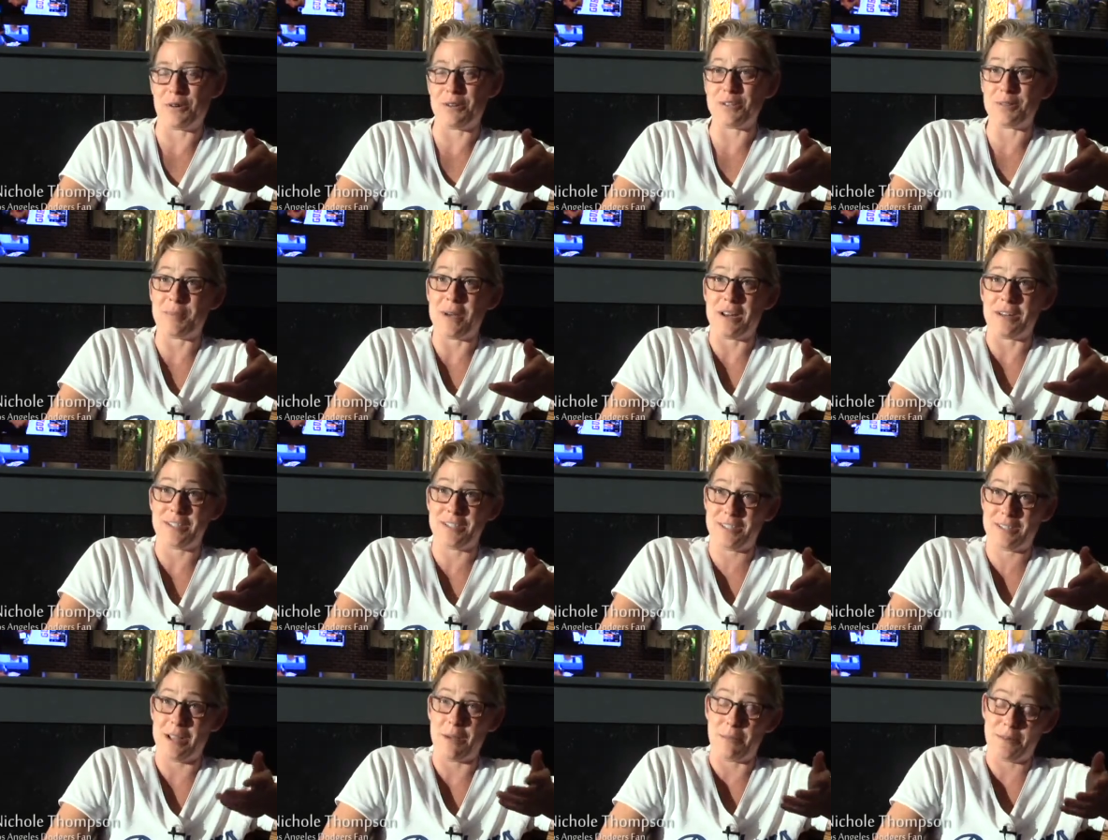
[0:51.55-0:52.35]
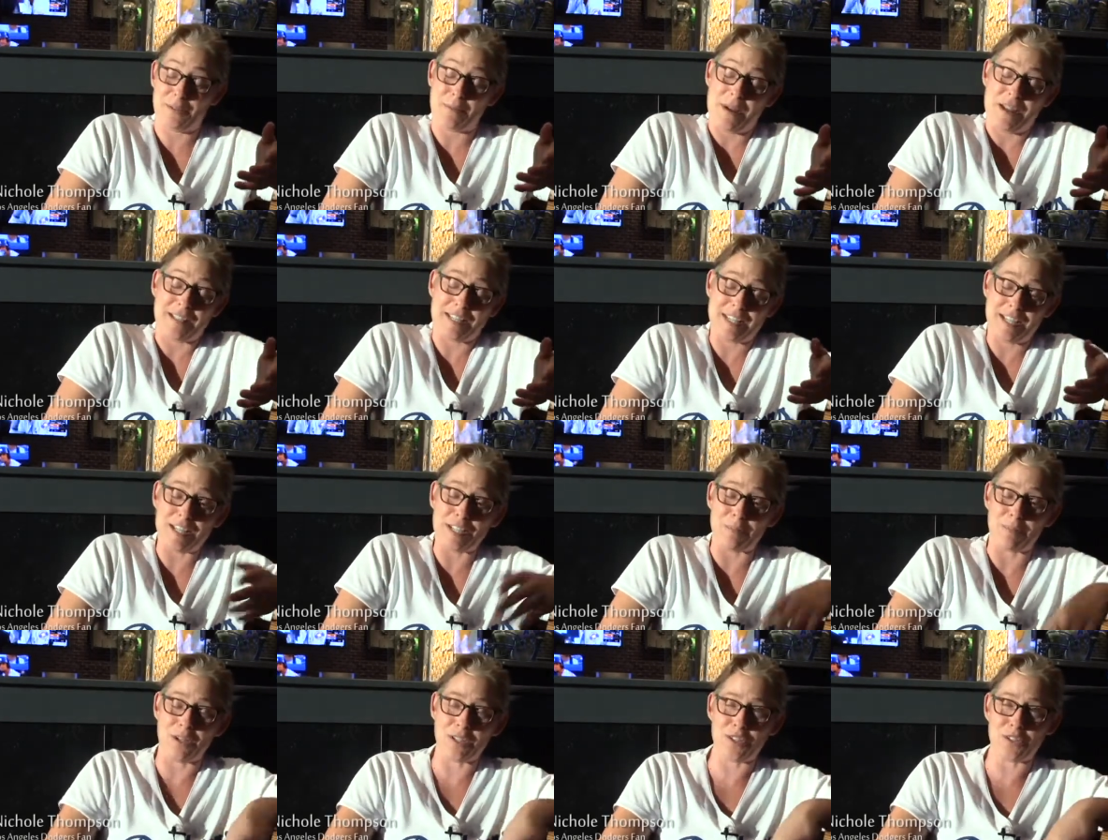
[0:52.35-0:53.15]
I was about a, I was about
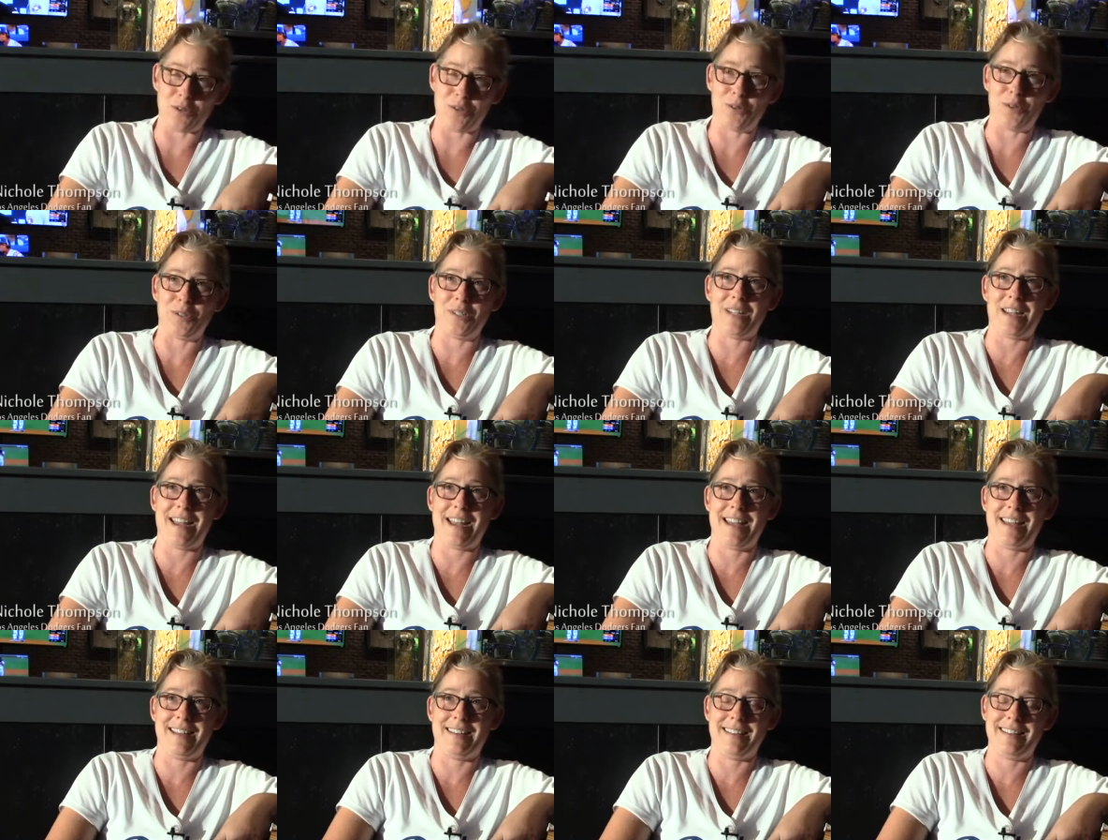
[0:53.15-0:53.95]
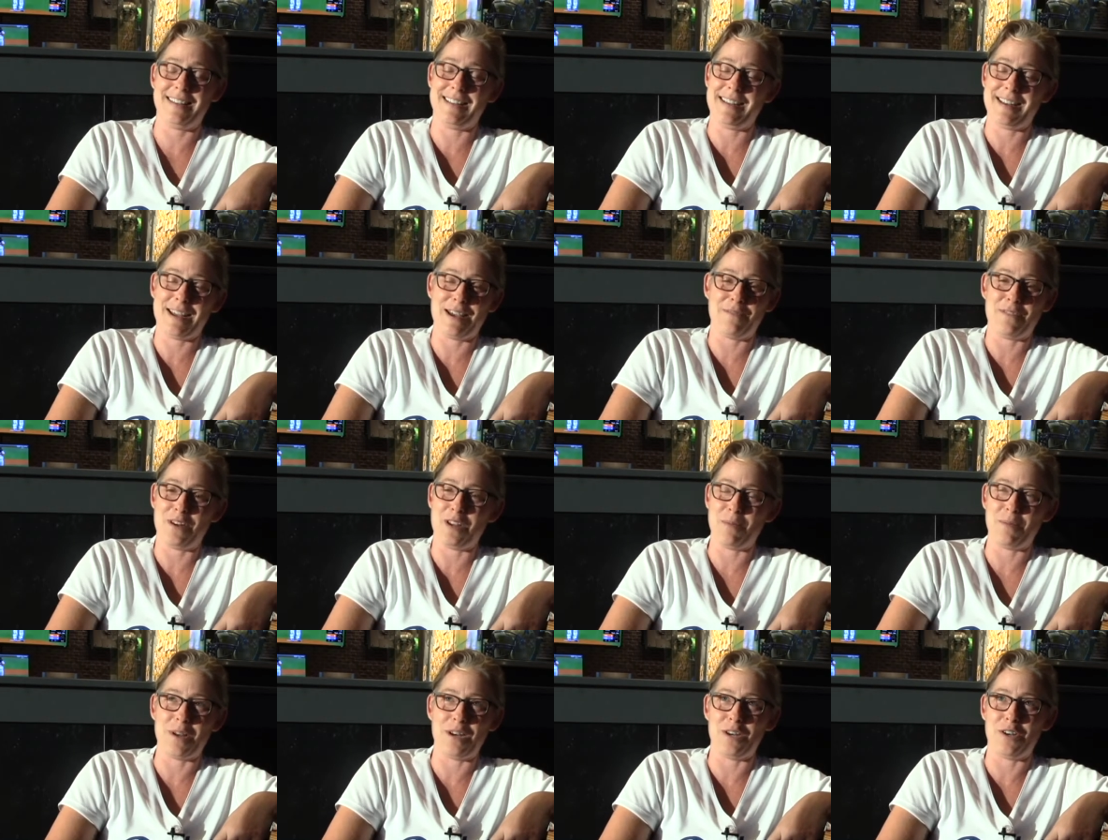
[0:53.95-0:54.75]
six months old, and he didn't have
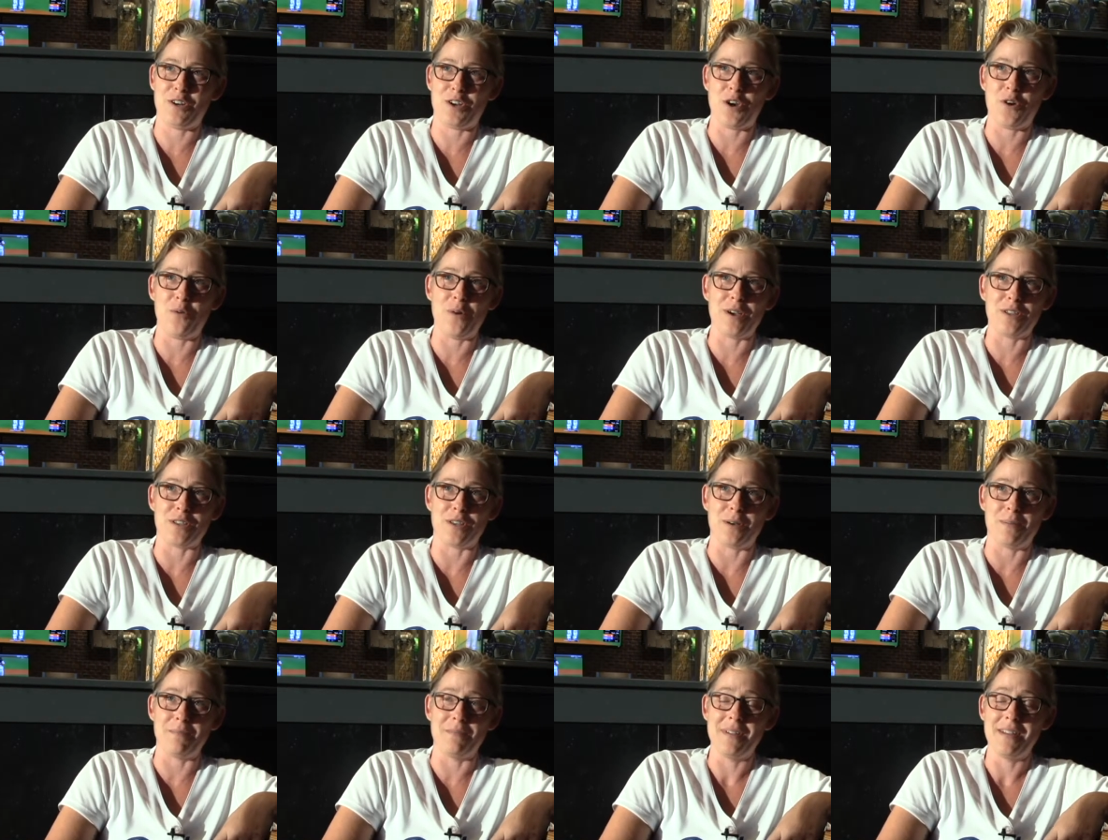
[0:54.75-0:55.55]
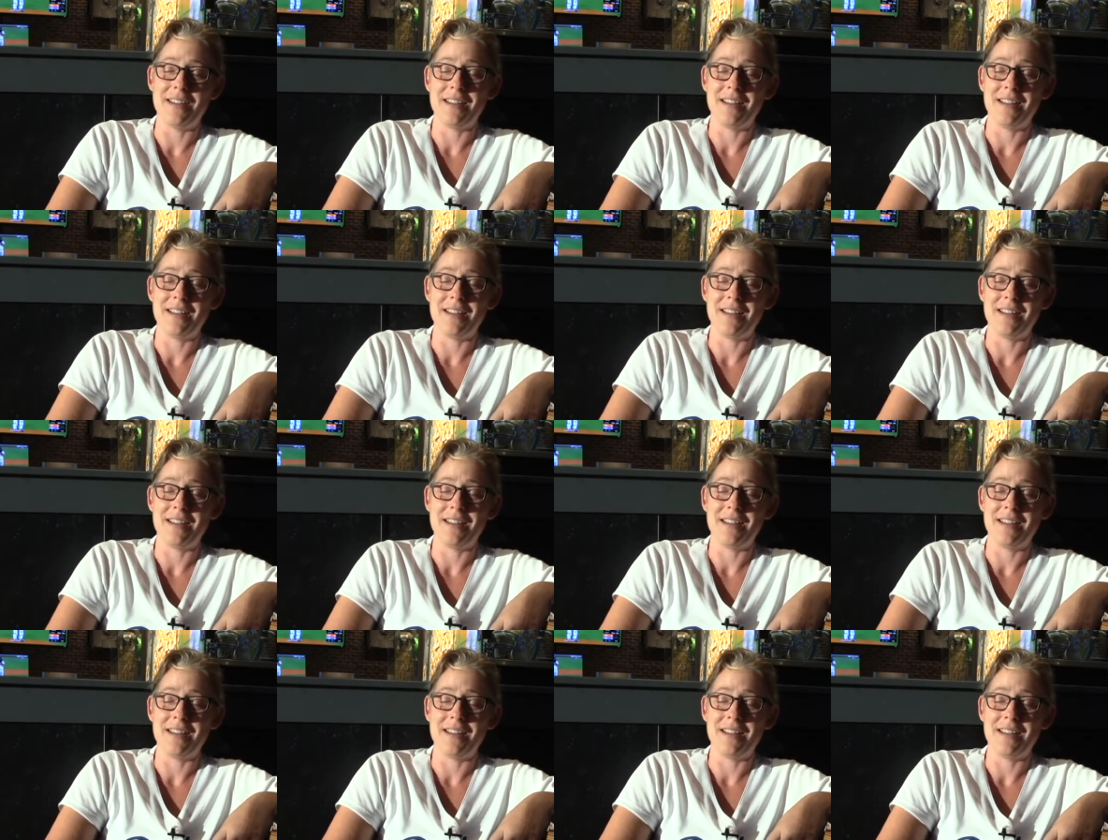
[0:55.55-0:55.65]
anybody to go with him,